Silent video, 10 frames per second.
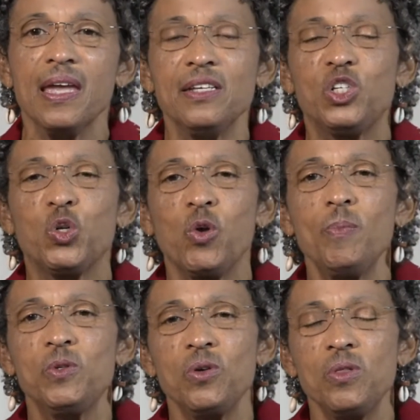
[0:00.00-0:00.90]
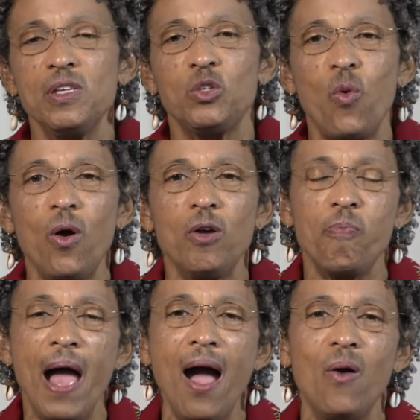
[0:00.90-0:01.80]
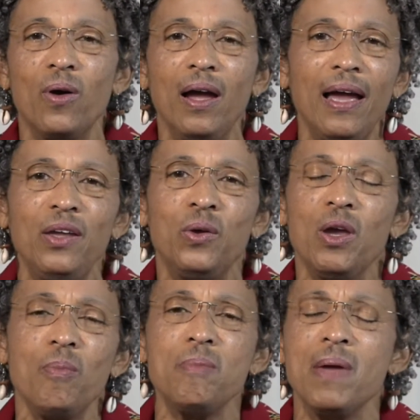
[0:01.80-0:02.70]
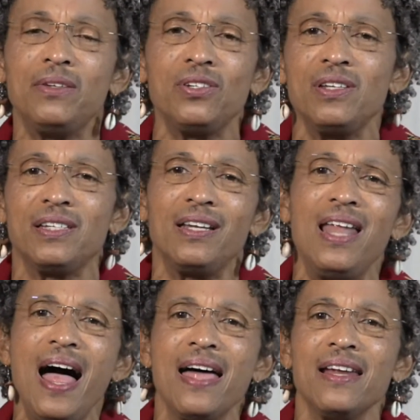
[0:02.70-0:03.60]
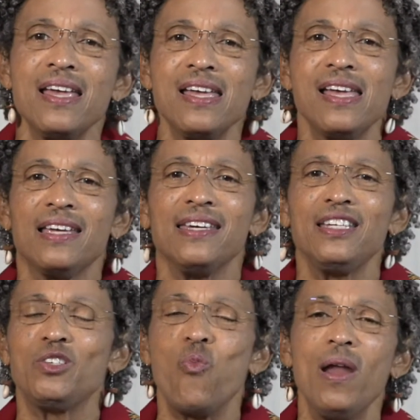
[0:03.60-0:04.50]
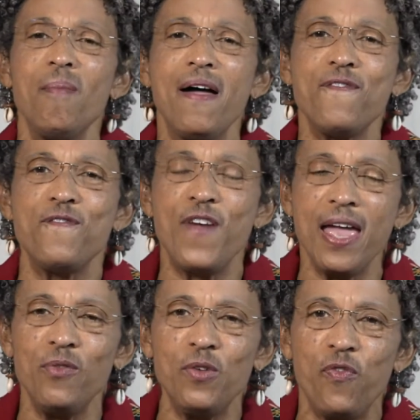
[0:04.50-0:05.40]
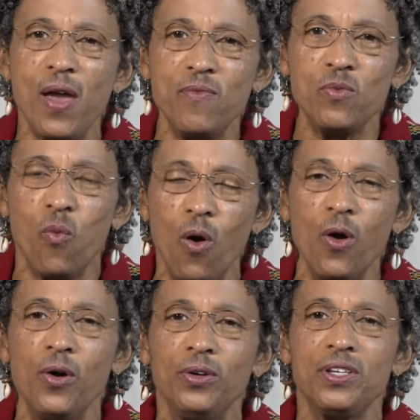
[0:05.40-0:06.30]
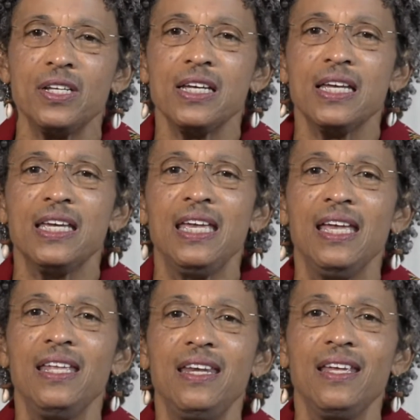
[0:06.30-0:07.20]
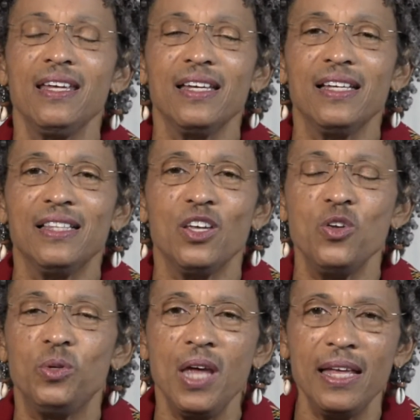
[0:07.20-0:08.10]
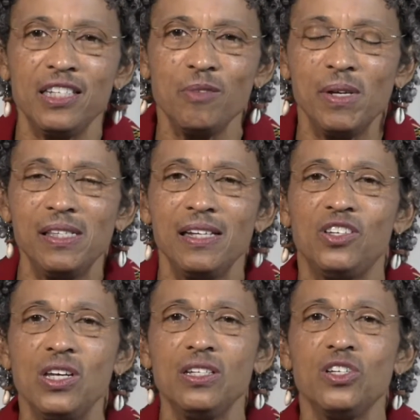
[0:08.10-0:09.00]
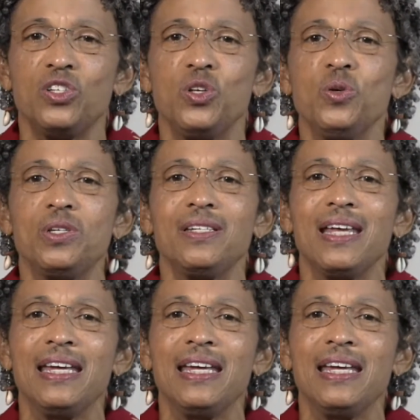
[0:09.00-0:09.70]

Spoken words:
In scripture, this word power, you hear me mention this a lot because it's one of my favorite words in the New Testament that Jesus uses.